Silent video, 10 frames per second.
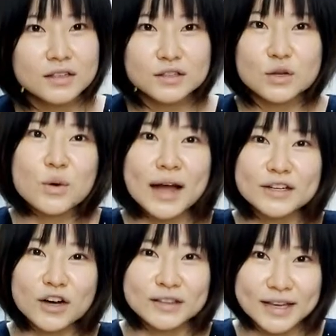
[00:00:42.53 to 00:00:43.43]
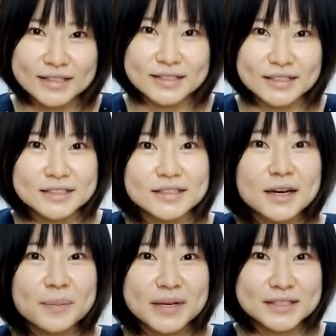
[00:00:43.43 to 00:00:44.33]
So what I got next is
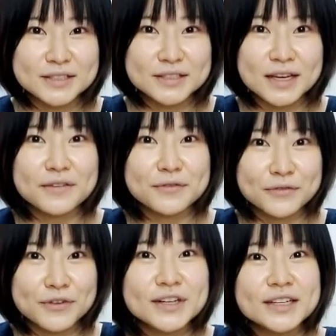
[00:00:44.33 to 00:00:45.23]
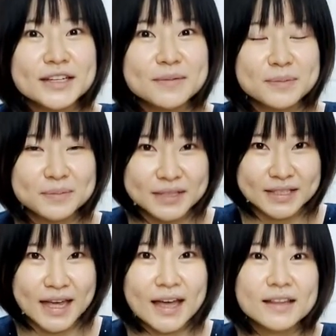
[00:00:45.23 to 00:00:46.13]
the pesticide-free
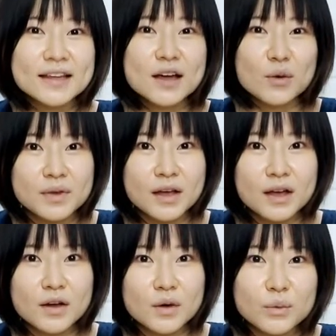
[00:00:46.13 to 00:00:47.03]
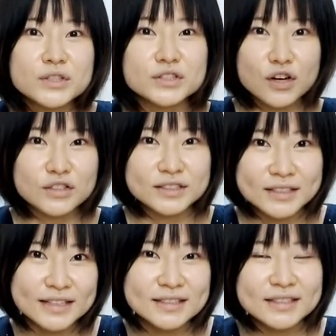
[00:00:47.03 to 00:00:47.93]
set, which
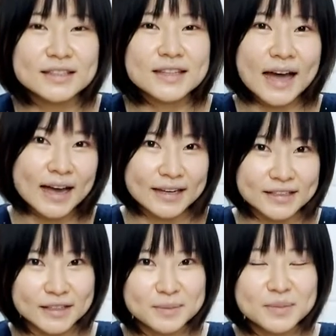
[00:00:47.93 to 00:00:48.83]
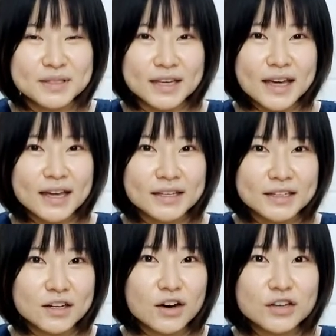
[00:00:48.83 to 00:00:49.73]
contains 9 items, and
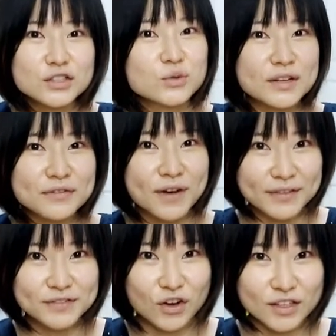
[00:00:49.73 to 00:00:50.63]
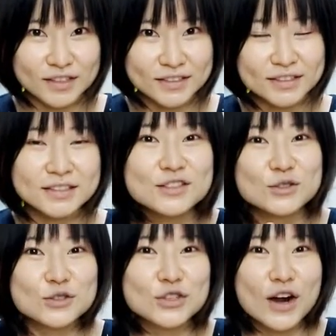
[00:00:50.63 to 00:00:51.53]
it costs $25.
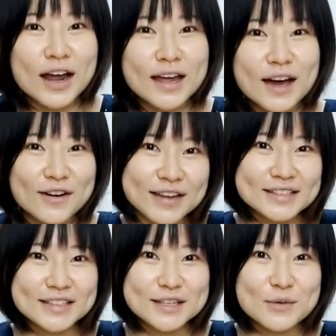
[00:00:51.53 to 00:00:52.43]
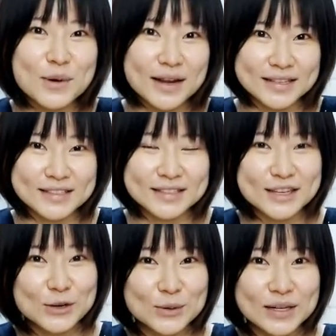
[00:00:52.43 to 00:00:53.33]
To try out and see what is
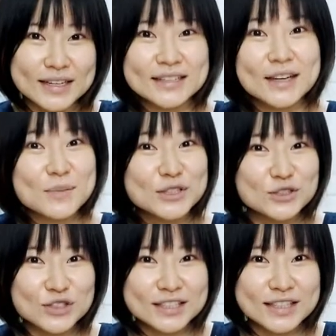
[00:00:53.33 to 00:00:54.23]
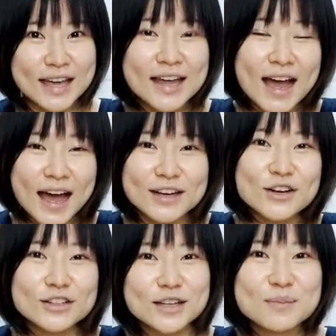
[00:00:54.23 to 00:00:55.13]
included in the mystery set, I
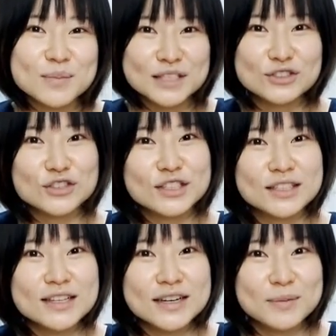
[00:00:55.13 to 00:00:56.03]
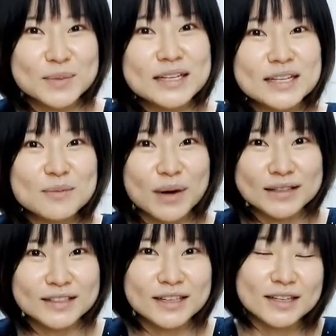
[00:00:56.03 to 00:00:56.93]
got the mystery mini
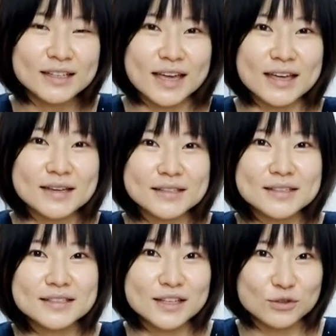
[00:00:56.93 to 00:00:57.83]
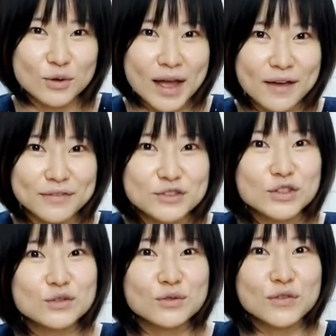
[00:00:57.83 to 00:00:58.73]
bundle that is said to have
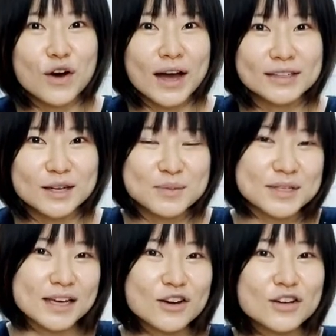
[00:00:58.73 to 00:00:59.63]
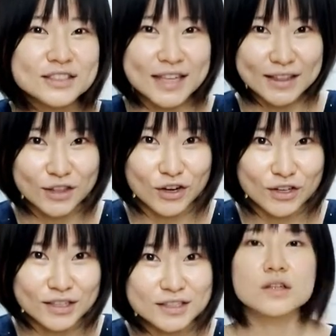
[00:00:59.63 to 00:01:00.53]
3 to 4 items that cost
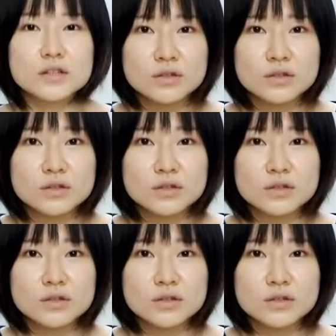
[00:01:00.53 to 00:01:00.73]
$10.